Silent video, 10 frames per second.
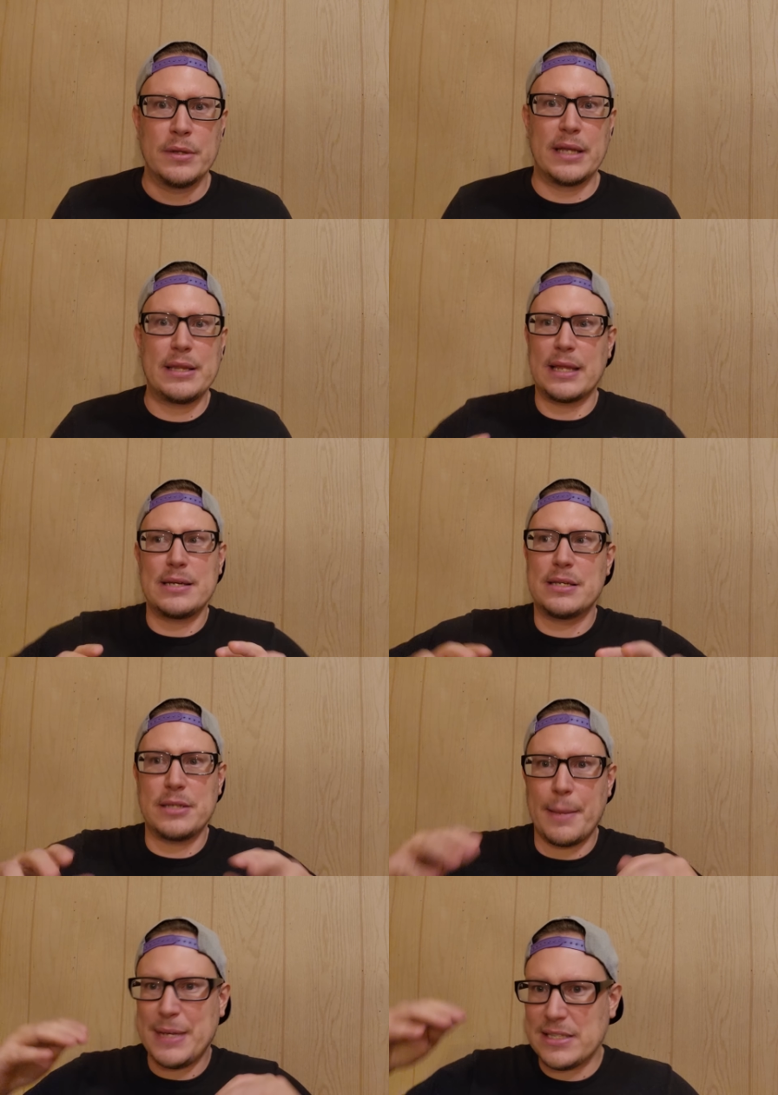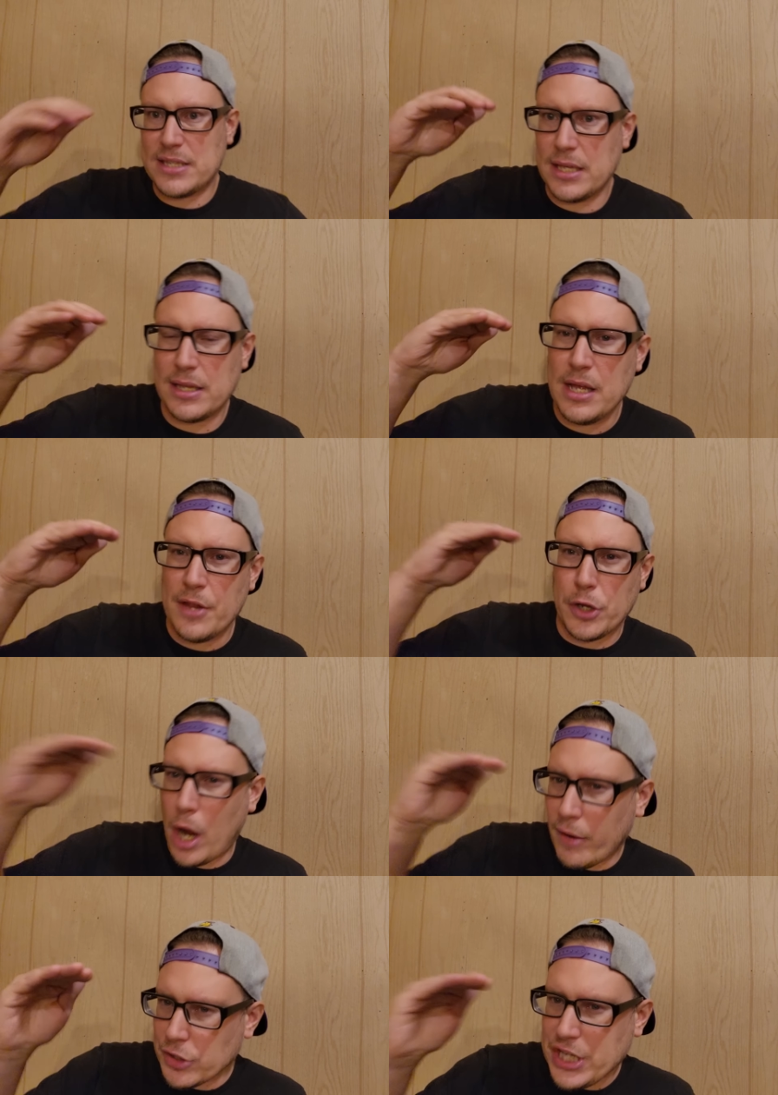That means the
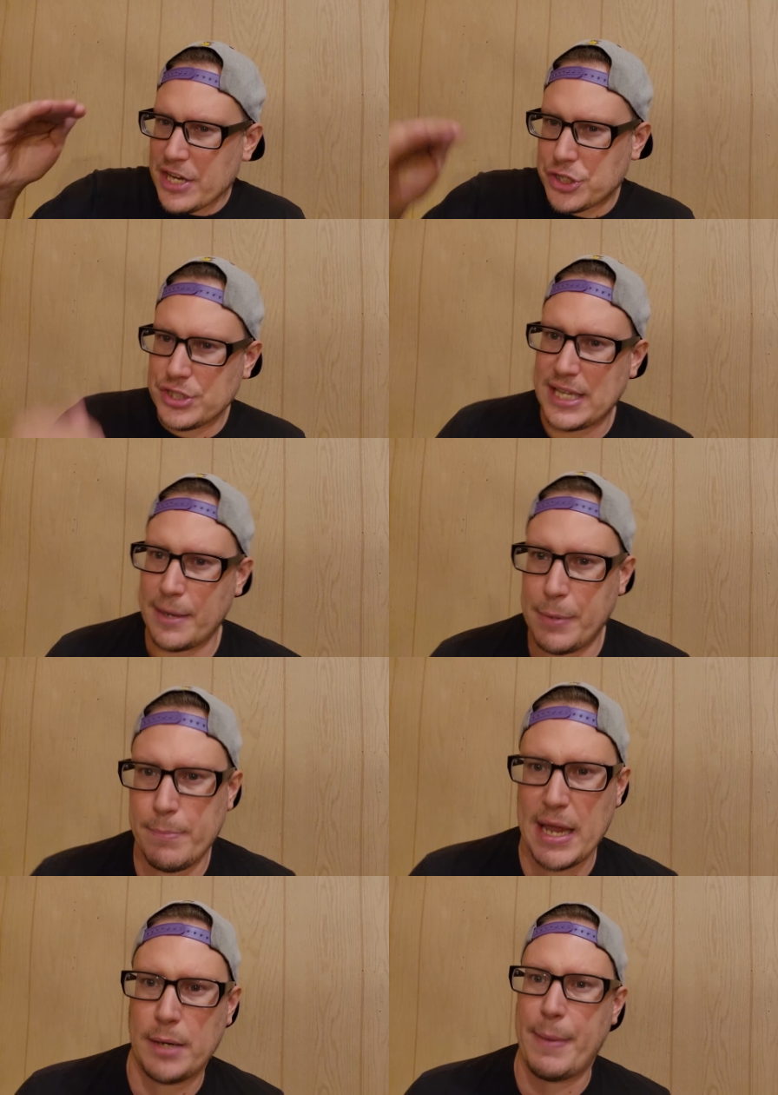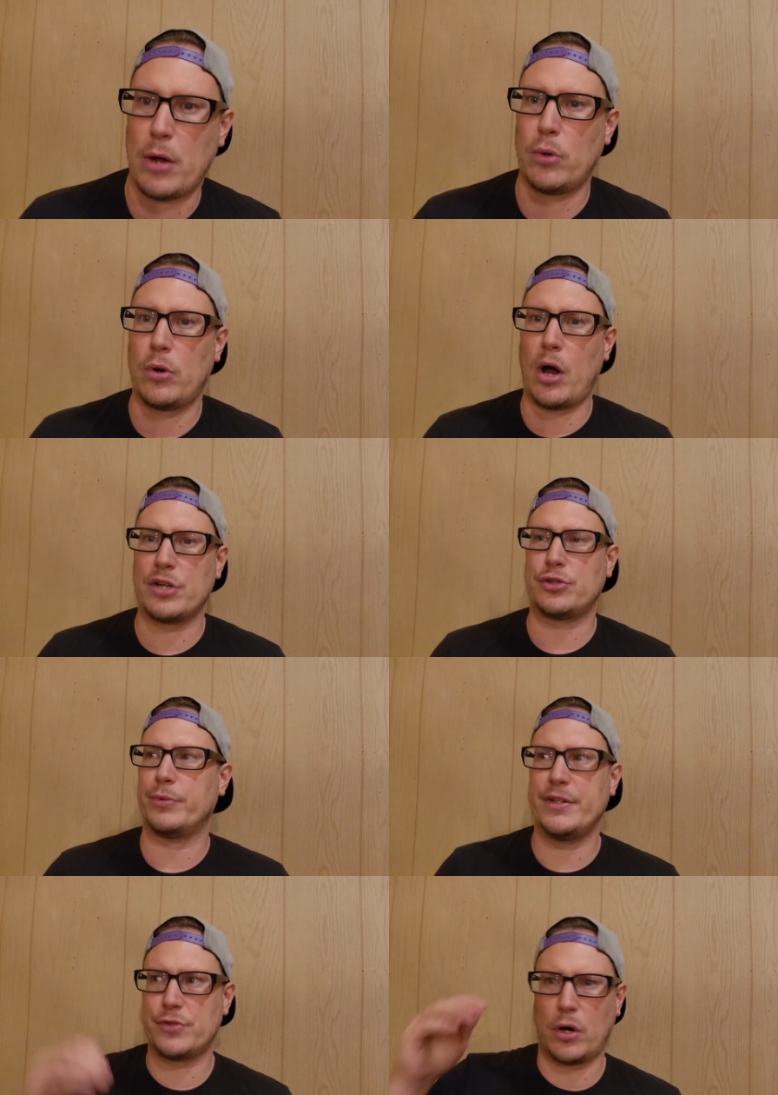conversations that have been made about Austin
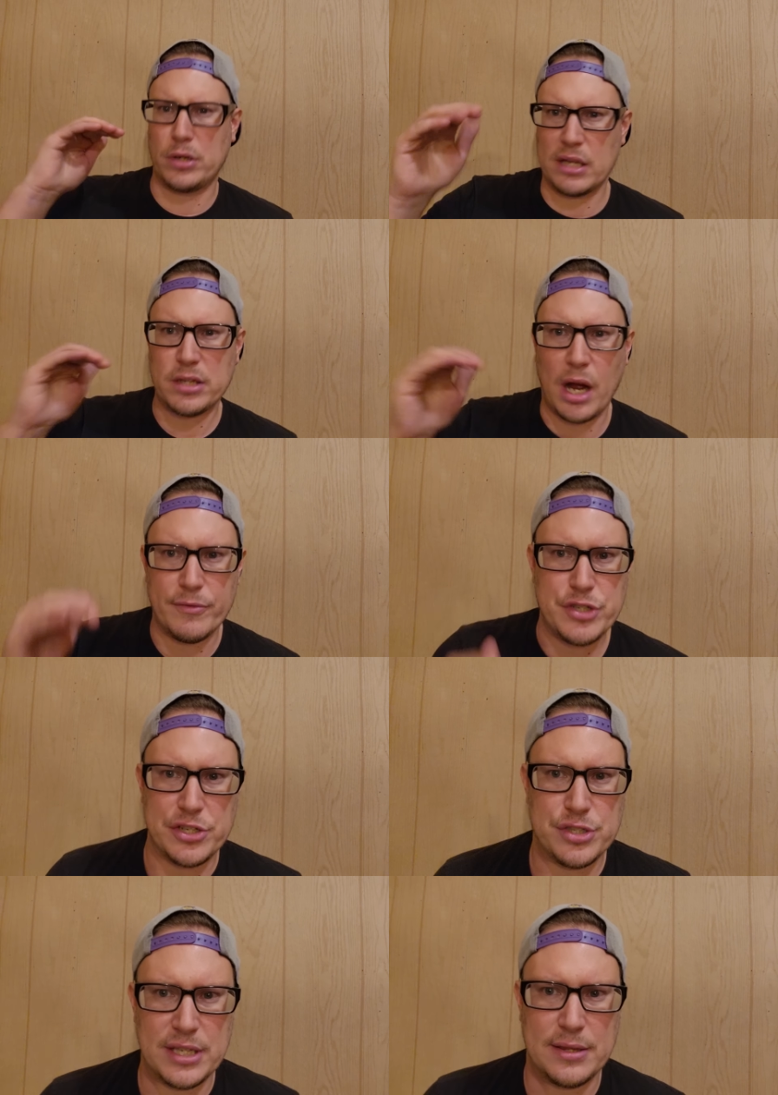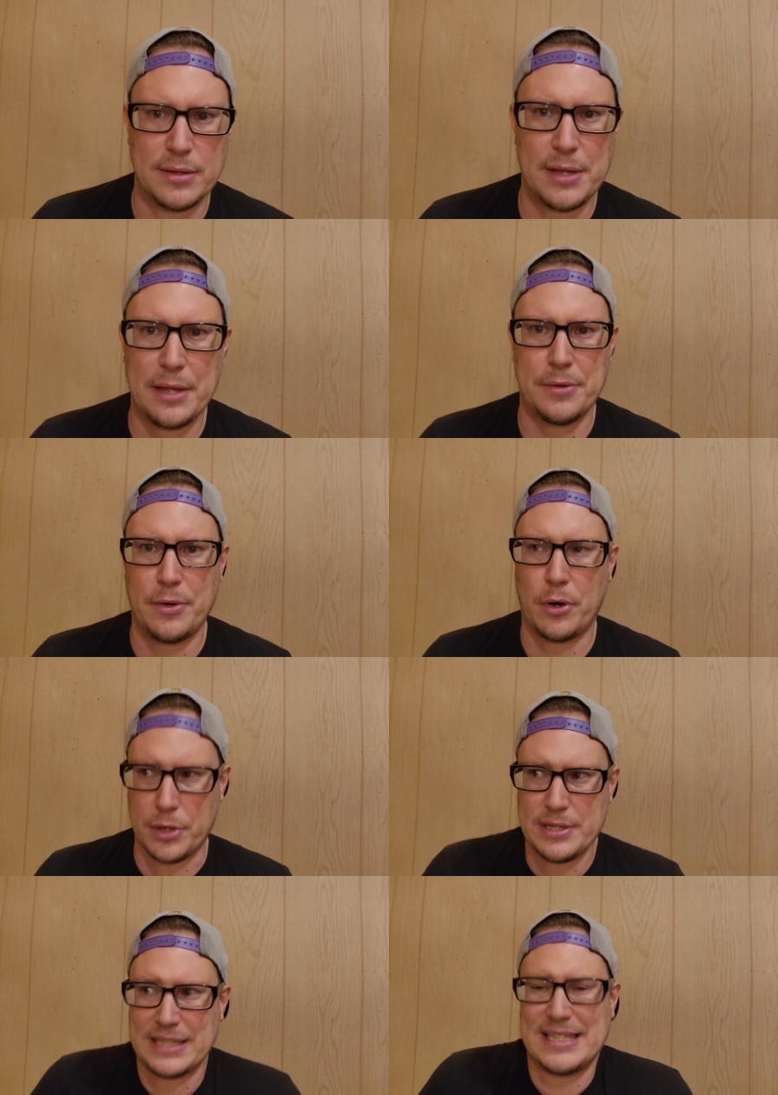Reaves are not the conversations
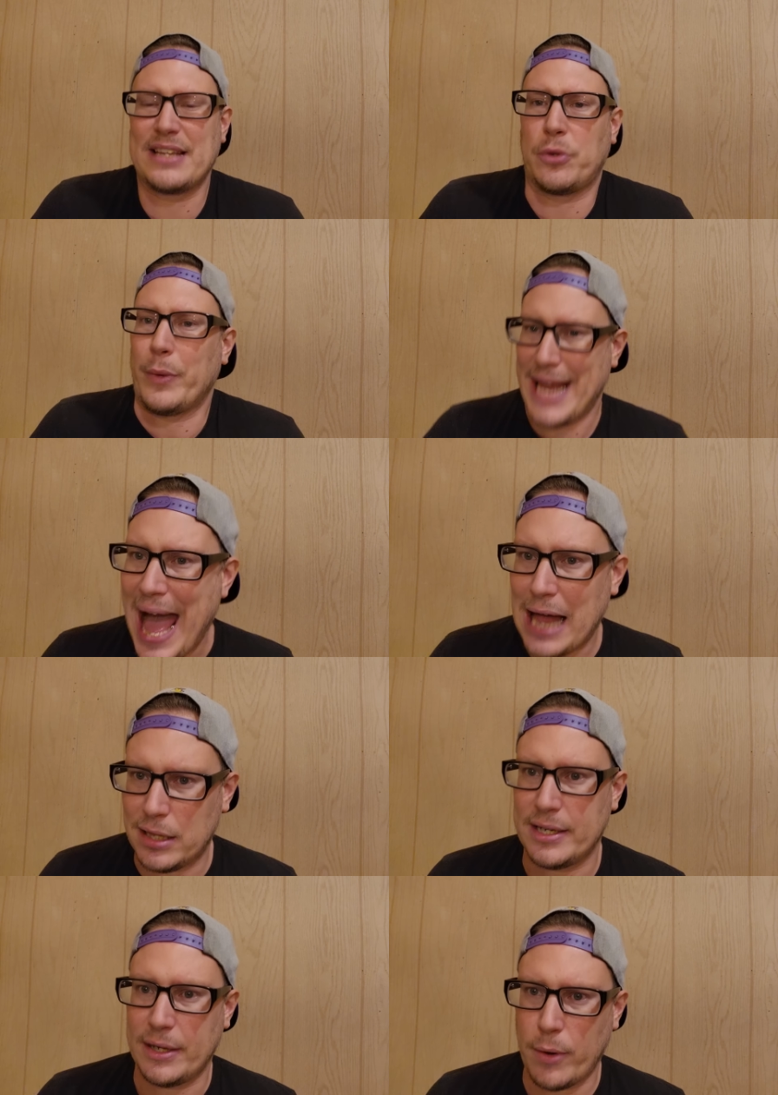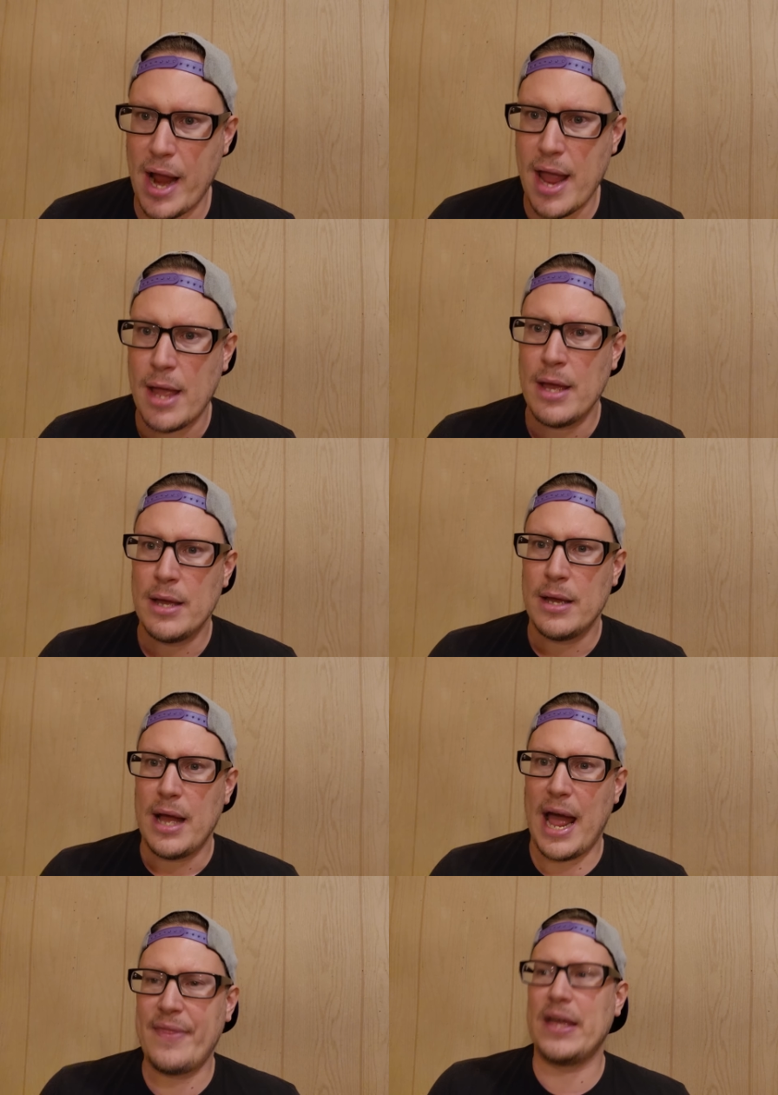that's not the reality, right?
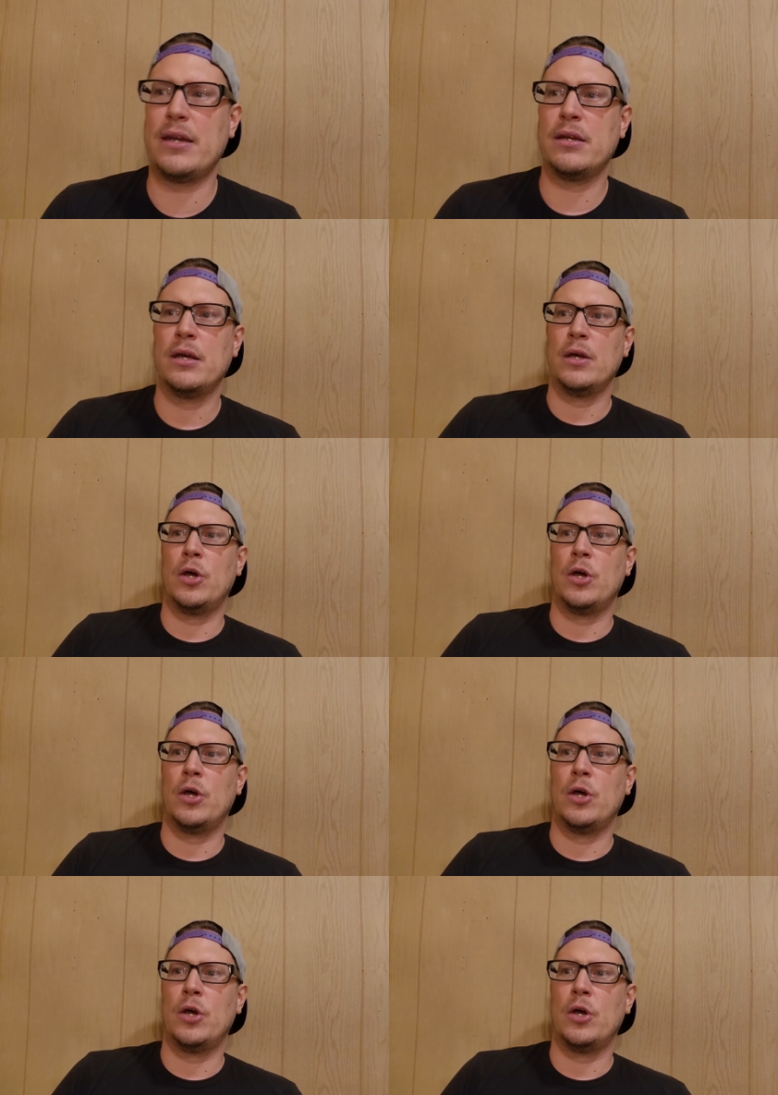And then